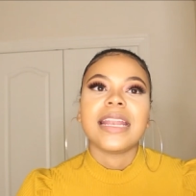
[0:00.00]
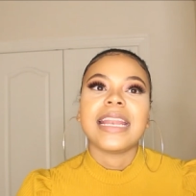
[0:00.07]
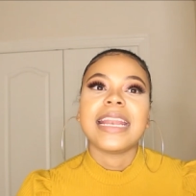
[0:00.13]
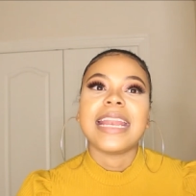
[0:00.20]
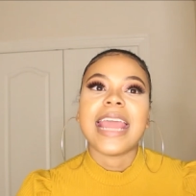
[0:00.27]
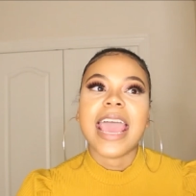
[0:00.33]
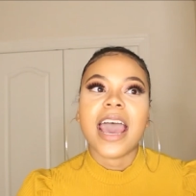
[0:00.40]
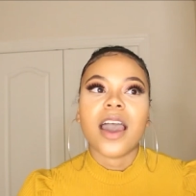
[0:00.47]

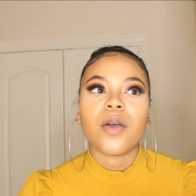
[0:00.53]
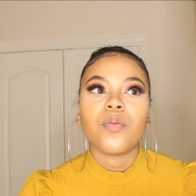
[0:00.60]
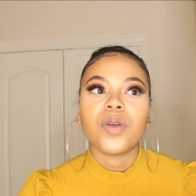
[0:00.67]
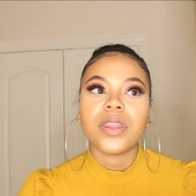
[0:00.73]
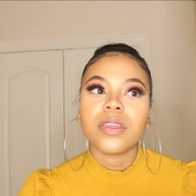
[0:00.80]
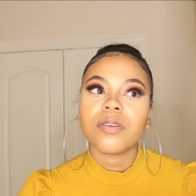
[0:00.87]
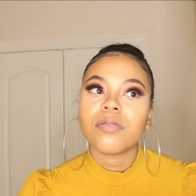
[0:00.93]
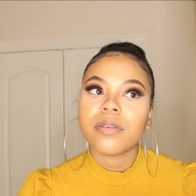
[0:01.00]
Now,
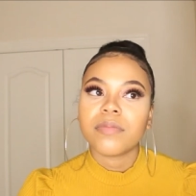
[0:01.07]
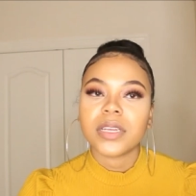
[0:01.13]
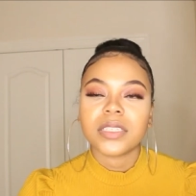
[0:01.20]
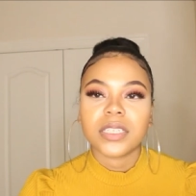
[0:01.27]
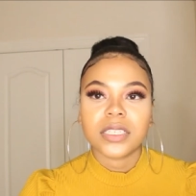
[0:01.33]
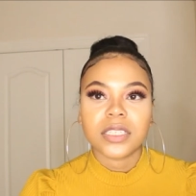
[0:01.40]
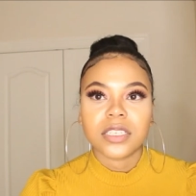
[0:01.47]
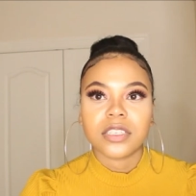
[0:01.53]
with the criminal
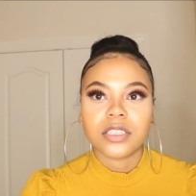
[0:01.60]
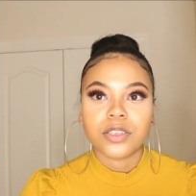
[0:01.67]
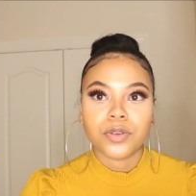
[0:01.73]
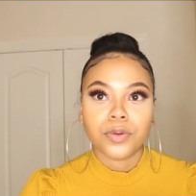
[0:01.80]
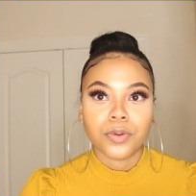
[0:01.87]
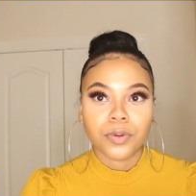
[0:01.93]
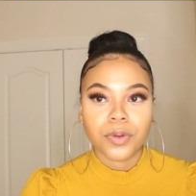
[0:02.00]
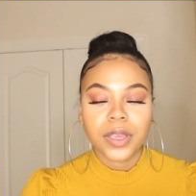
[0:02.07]
justice
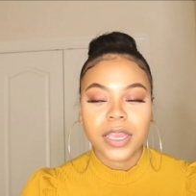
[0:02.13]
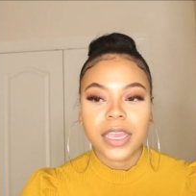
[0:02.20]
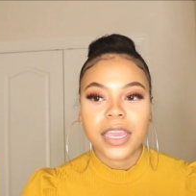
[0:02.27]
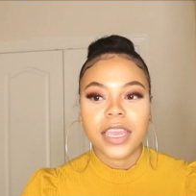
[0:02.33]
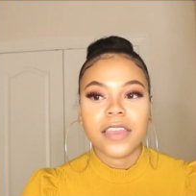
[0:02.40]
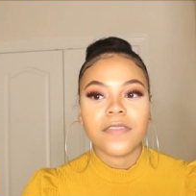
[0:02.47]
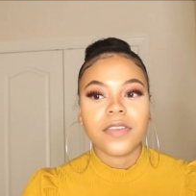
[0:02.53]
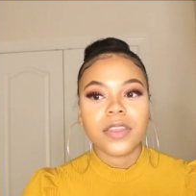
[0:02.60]
degree,
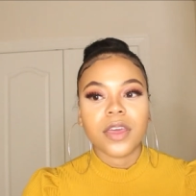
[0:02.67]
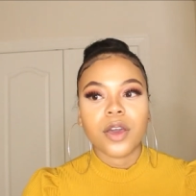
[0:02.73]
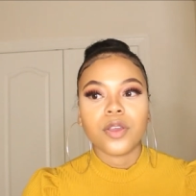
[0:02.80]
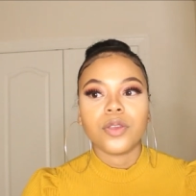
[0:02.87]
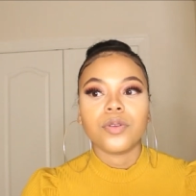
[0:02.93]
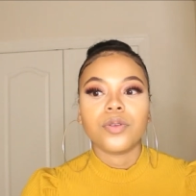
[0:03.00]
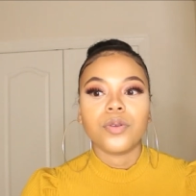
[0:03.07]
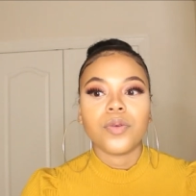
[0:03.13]
even though
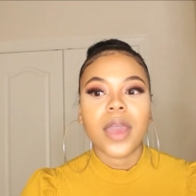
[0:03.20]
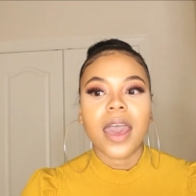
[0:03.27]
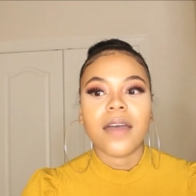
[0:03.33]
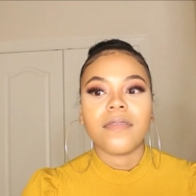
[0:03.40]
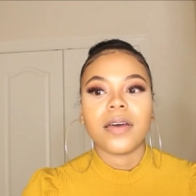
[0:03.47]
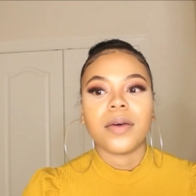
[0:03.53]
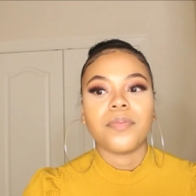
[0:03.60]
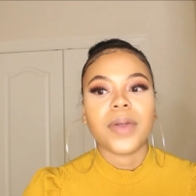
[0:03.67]
you do
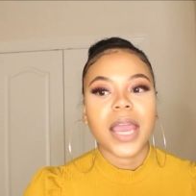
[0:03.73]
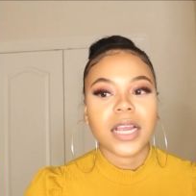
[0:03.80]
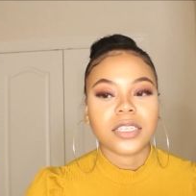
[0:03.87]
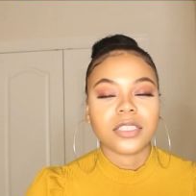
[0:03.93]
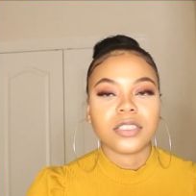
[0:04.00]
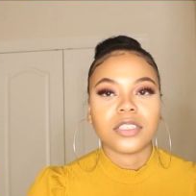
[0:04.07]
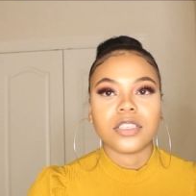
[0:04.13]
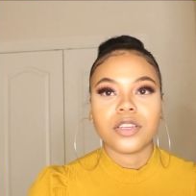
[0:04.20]
have a
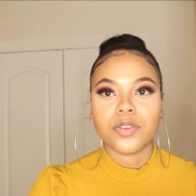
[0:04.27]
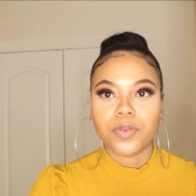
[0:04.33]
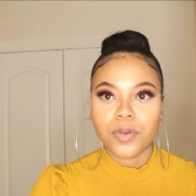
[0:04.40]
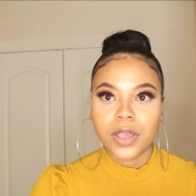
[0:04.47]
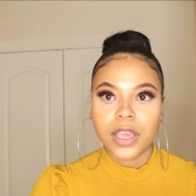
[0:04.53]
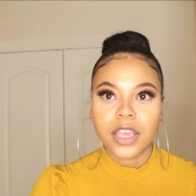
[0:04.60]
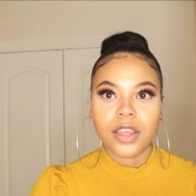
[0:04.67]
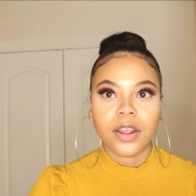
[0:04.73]
bachelor's
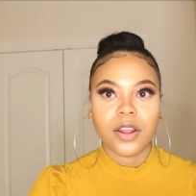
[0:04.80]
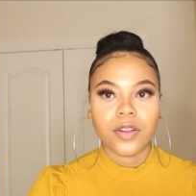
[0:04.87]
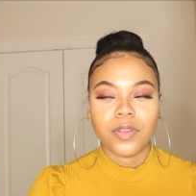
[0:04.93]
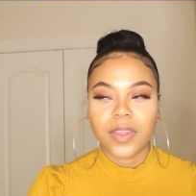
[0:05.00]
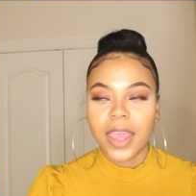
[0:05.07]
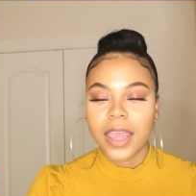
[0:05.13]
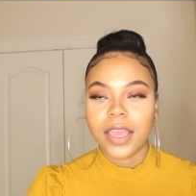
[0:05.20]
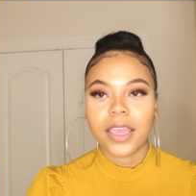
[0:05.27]
degree and you're
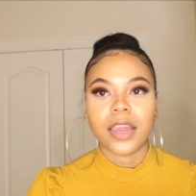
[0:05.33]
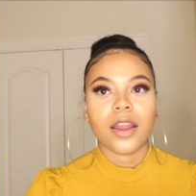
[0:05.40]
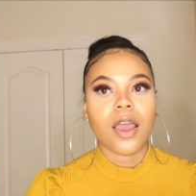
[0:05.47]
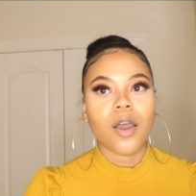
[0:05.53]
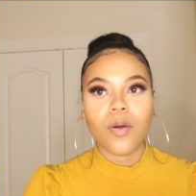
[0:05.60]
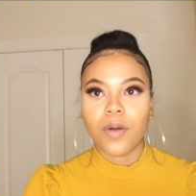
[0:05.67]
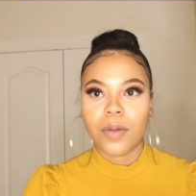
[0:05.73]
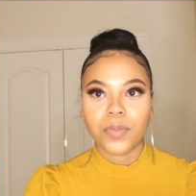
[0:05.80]
thinking,
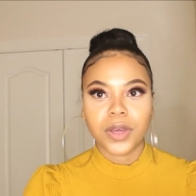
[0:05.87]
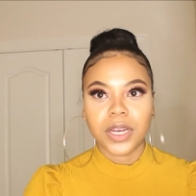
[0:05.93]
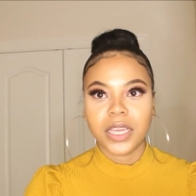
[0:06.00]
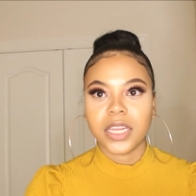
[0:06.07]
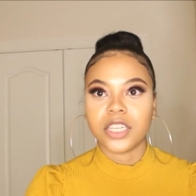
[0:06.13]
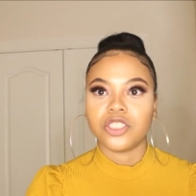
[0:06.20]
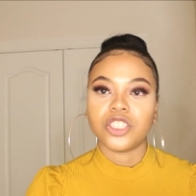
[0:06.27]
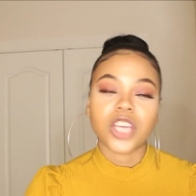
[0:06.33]
oh, I'm going to
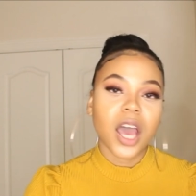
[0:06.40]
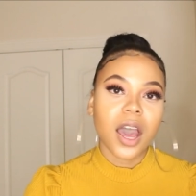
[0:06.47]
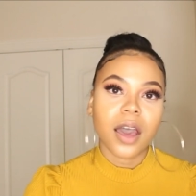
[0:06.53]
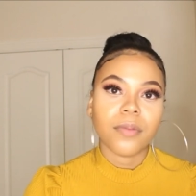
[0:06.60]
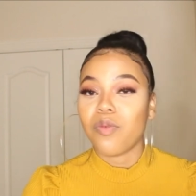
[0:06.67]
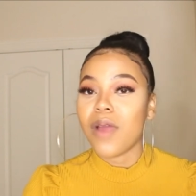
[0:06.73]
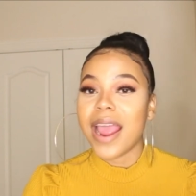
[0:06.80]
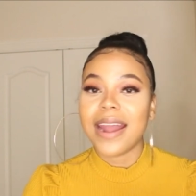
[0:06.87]
get a
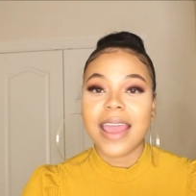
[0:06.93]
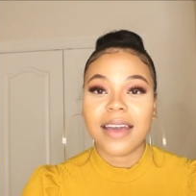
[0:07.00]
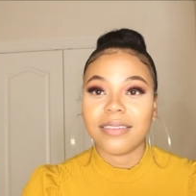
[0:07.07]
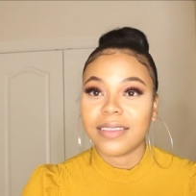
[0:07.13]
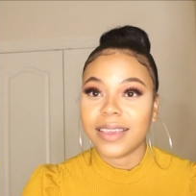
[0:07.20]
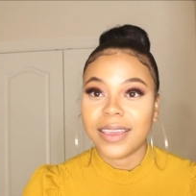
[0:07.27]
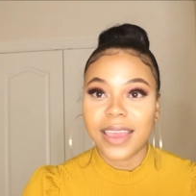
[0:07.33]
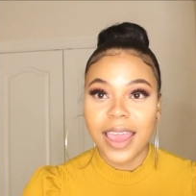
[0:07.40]
job right
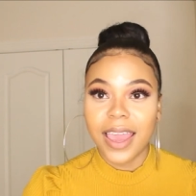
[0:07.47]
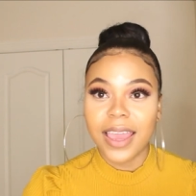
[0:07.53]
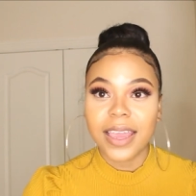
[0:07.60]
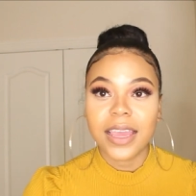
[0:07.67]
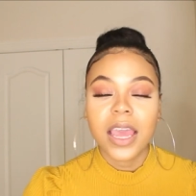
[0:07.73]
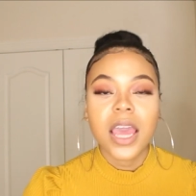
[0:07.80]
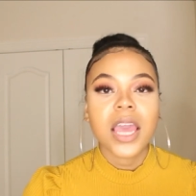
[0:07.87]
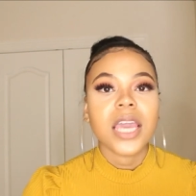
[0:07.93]
out the
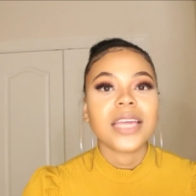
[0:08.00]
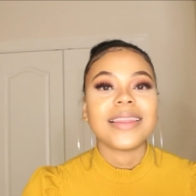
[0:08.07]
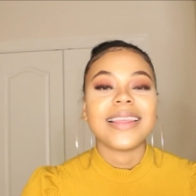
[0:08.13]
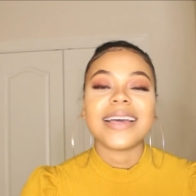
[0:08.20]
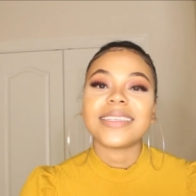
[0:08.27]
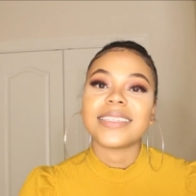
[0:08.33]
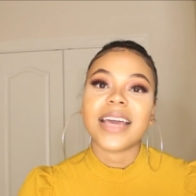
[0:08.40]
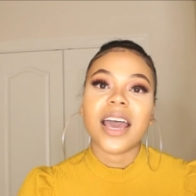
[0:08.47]
gate,
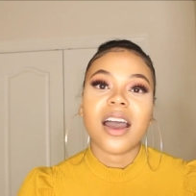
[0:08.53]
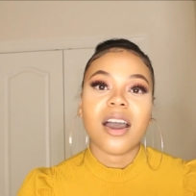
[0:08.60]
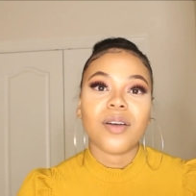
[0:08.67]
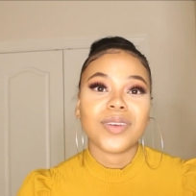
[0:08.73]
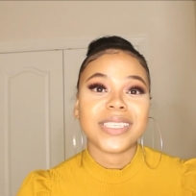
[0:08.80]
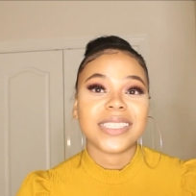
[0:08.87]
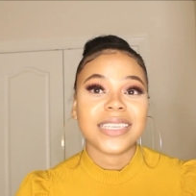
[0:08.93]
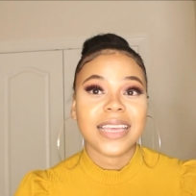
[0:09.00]
that's not
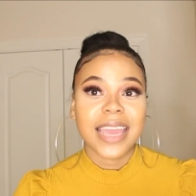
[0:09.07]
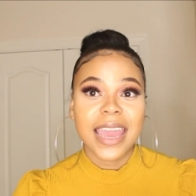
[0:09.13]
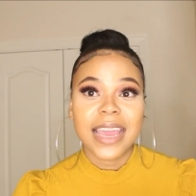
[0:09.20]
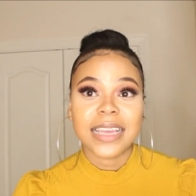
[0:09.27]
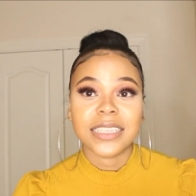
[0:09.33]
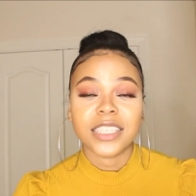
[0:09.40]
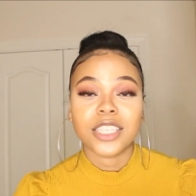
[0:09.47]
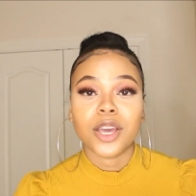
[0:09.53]
always the case.